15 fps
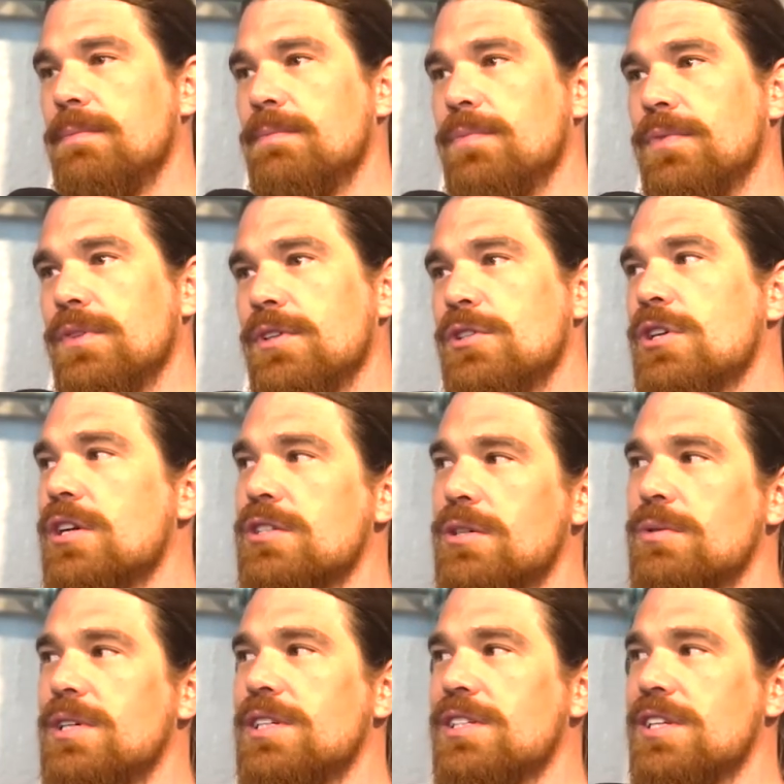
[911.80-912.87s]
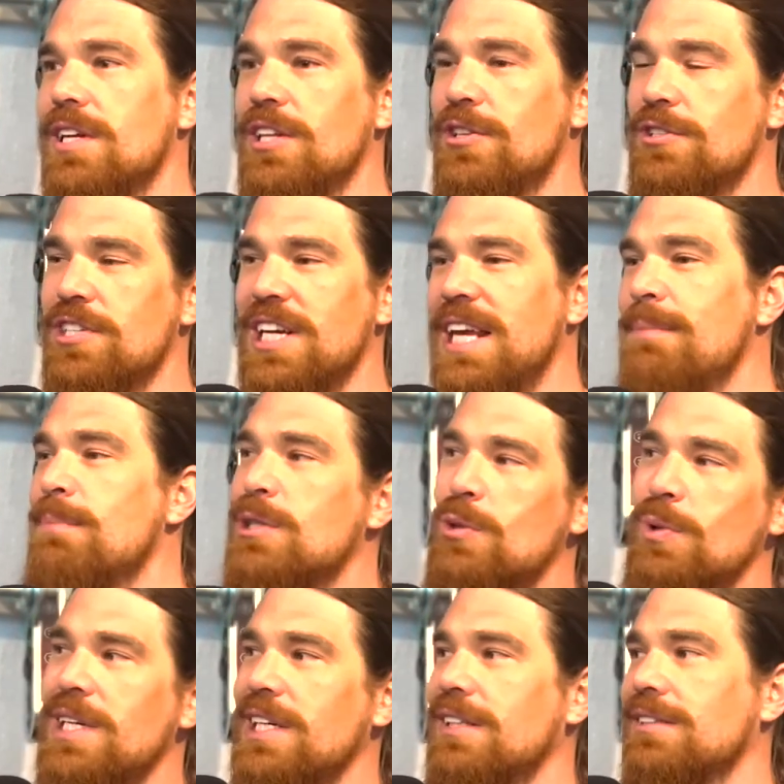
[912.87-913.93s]
there's also there's an
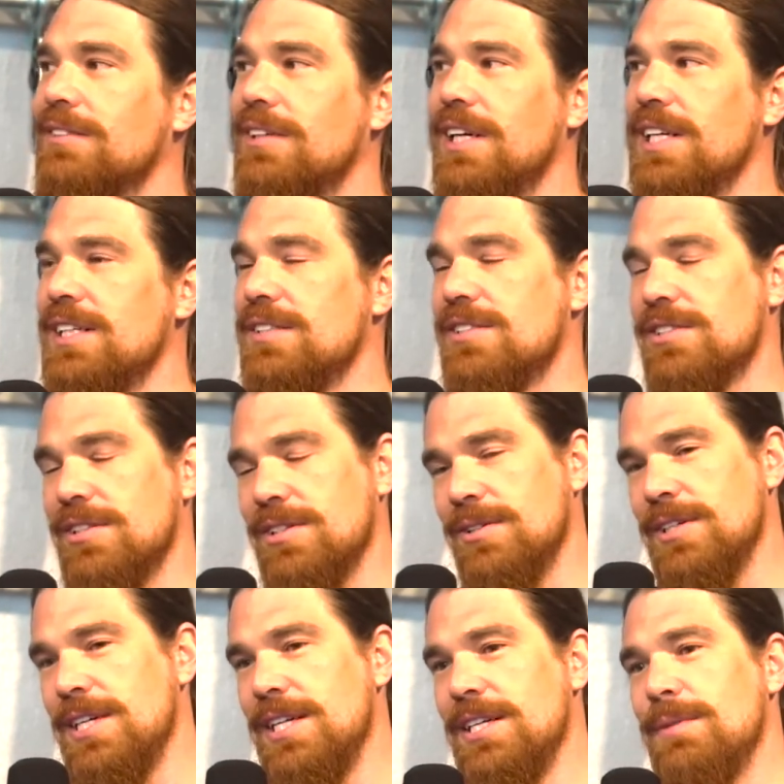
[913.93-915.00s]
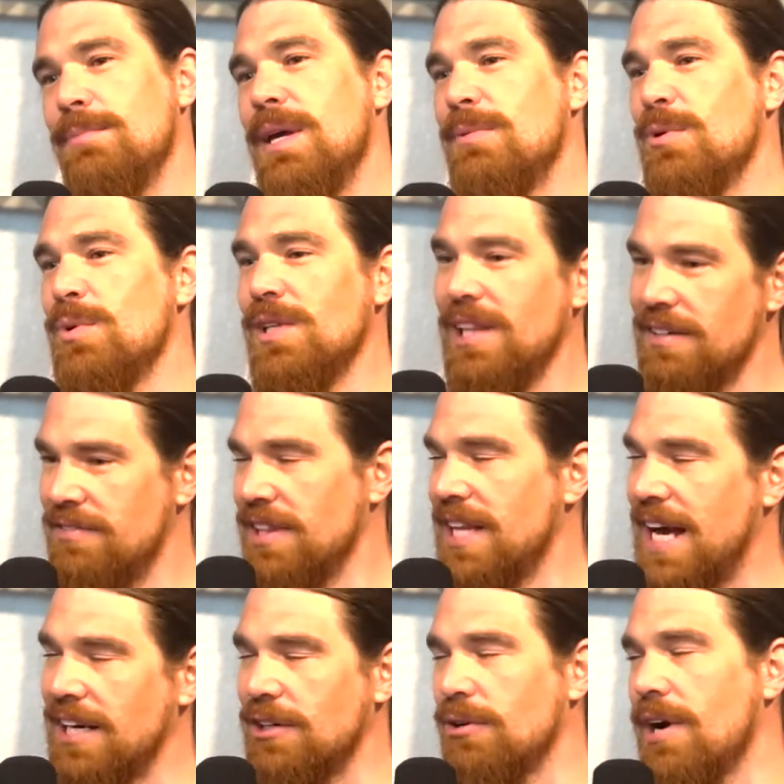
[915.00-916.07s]
in-between, right? So maybe we live in
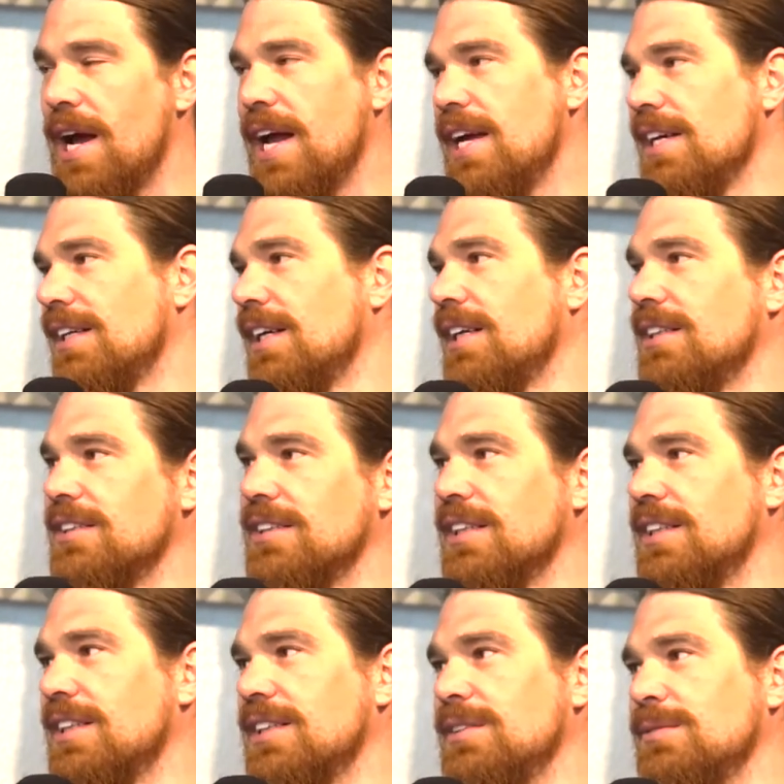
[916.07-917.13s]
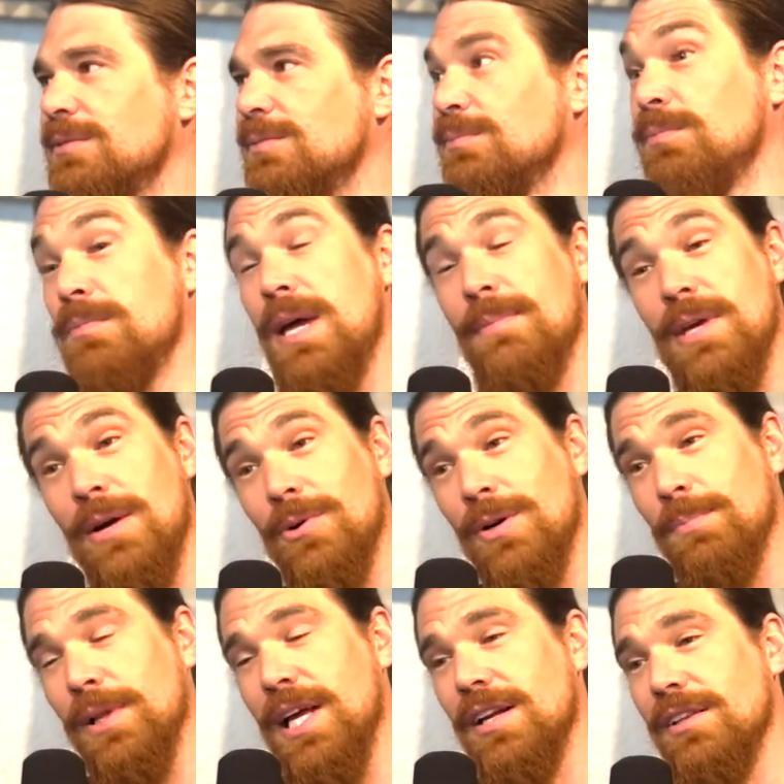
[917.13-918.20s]
that gray, and maybe I would have
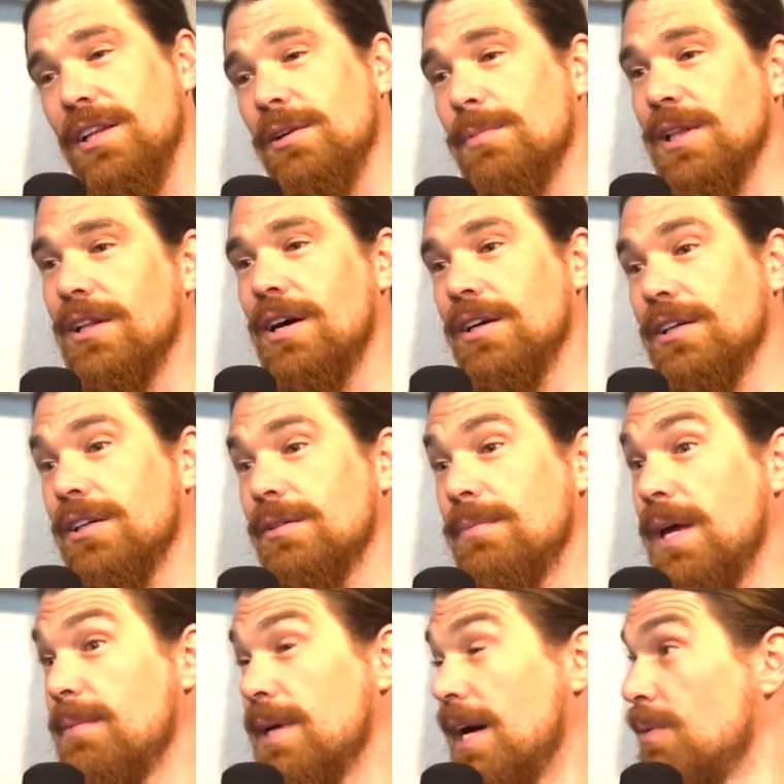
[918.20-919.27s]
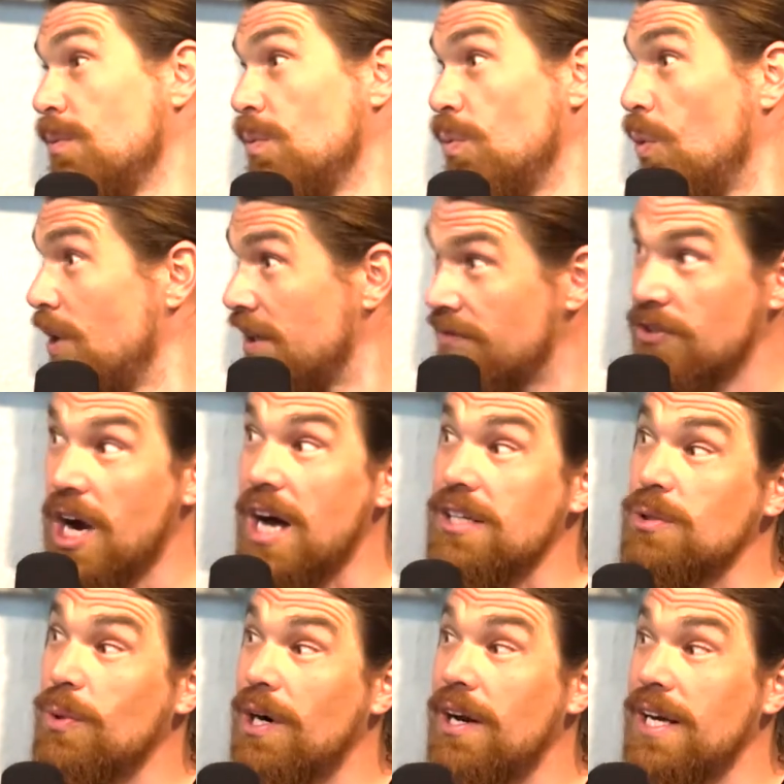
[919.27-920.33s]
played a little bit longer. Maybe I wouldn't have got to
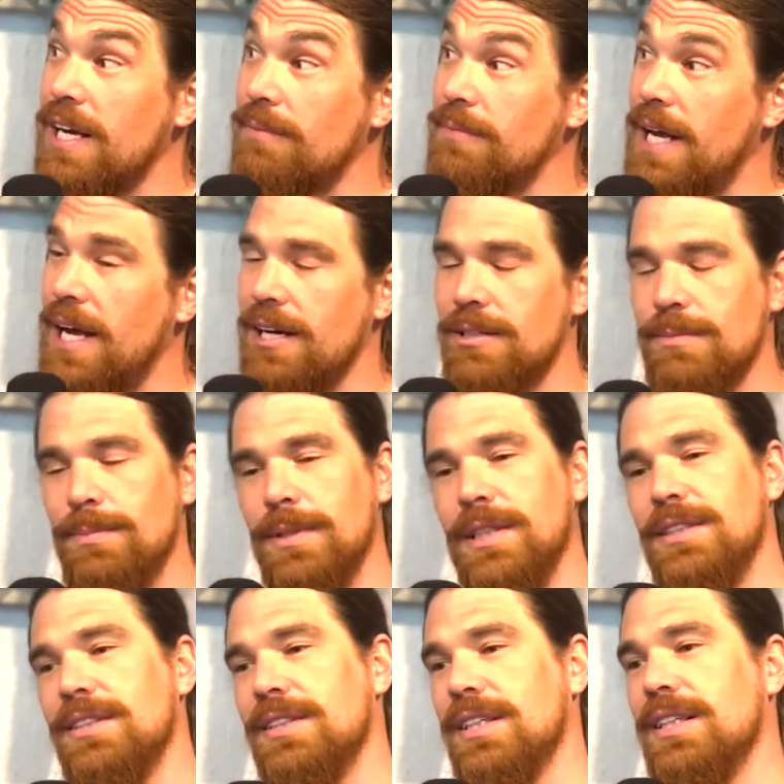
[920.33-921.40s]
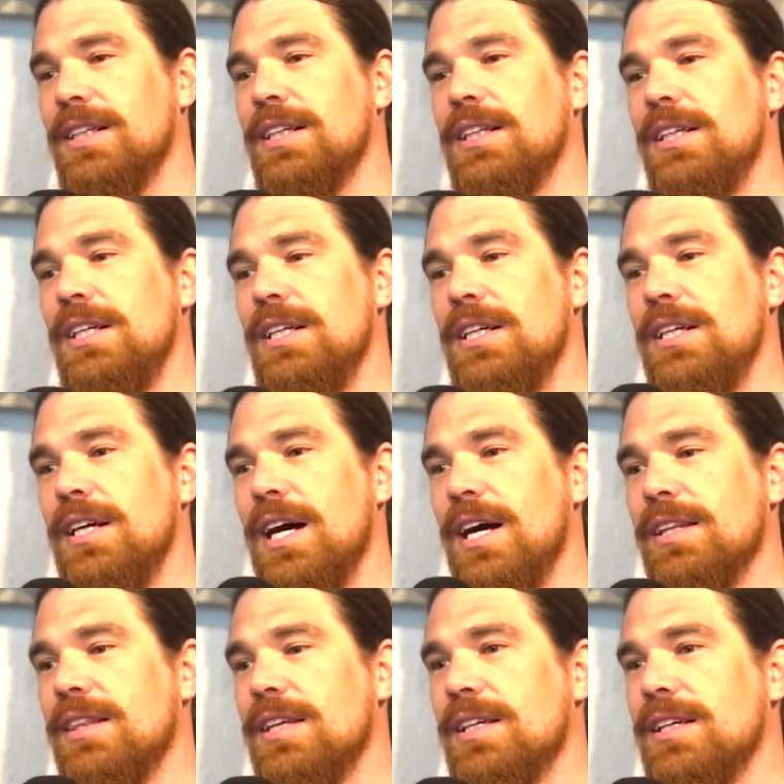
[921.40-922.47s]
where I am now, but I
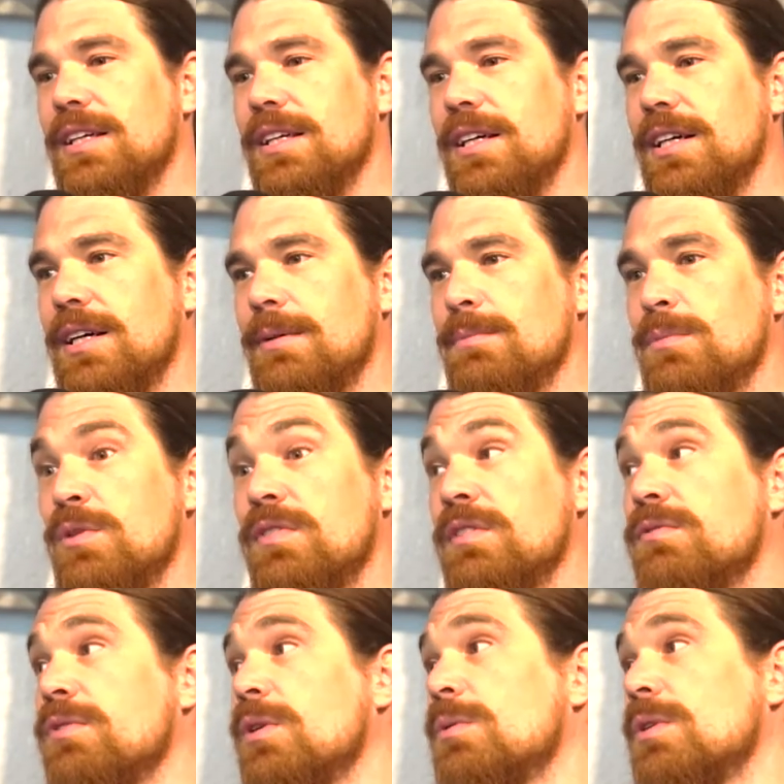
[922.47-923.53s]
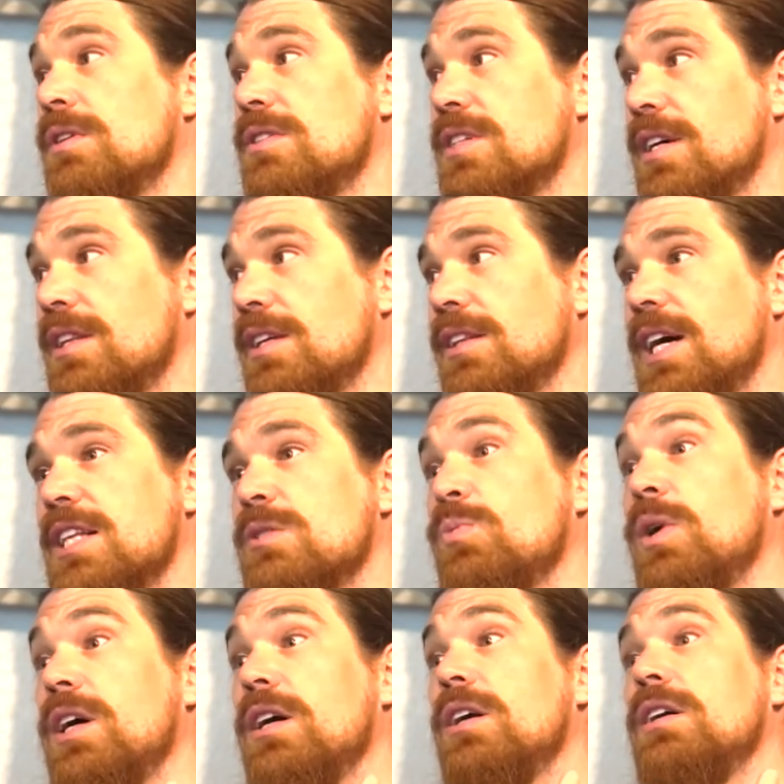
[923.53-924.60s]
think moving forwards, I think that's
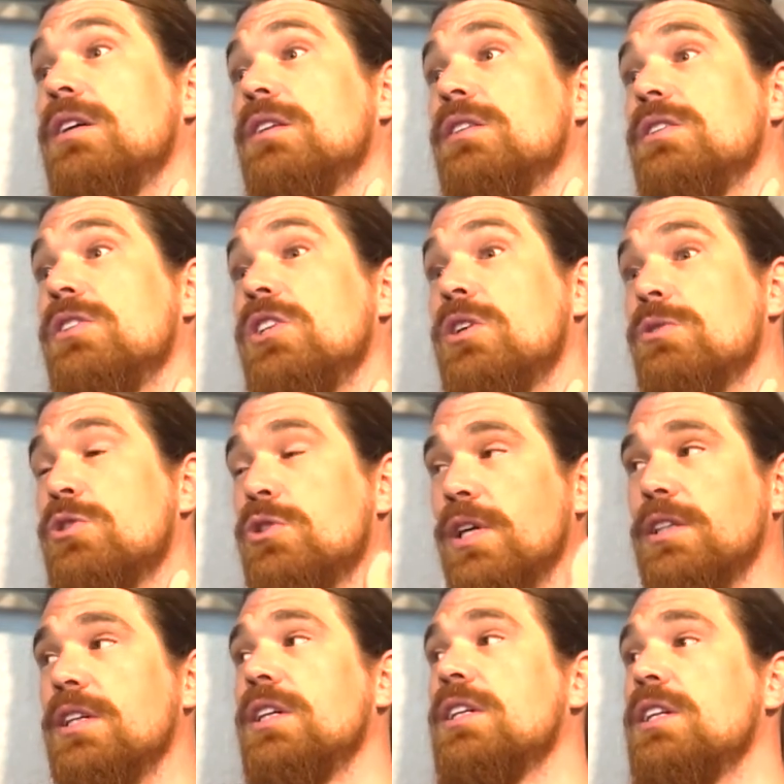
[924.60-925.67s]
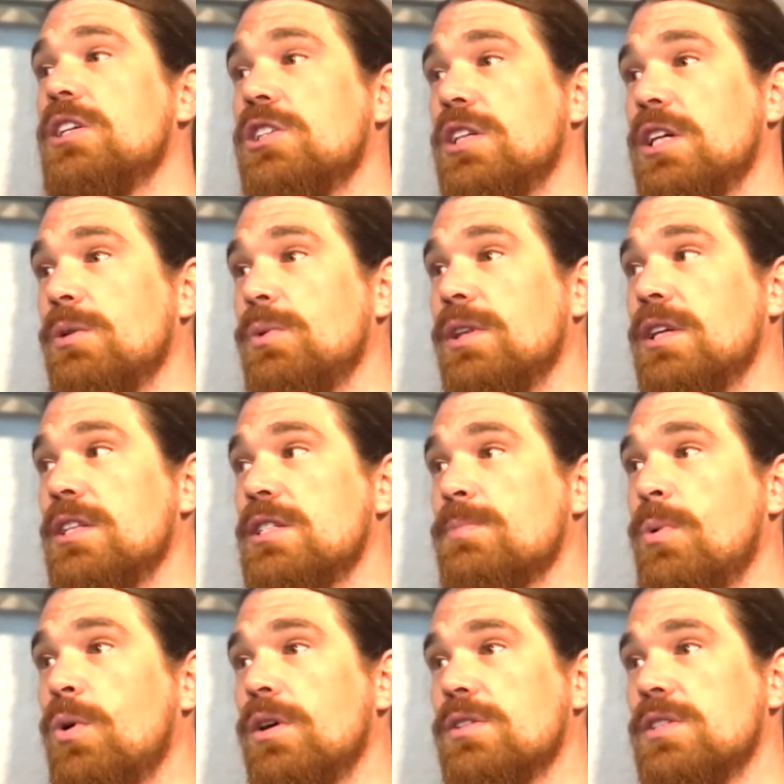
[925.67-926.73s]
where, you know, strength and conditioning within
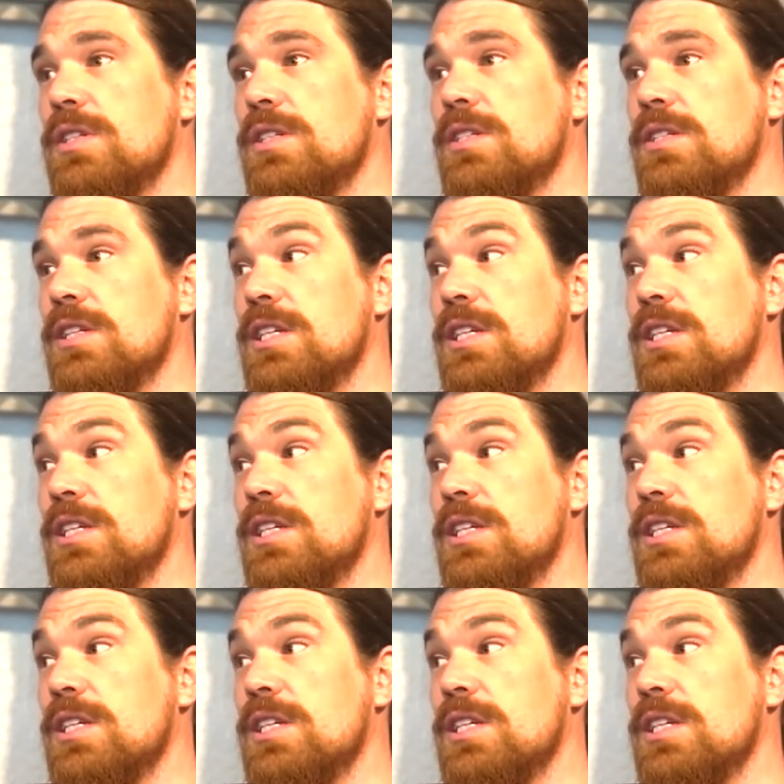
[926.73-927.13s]
sports is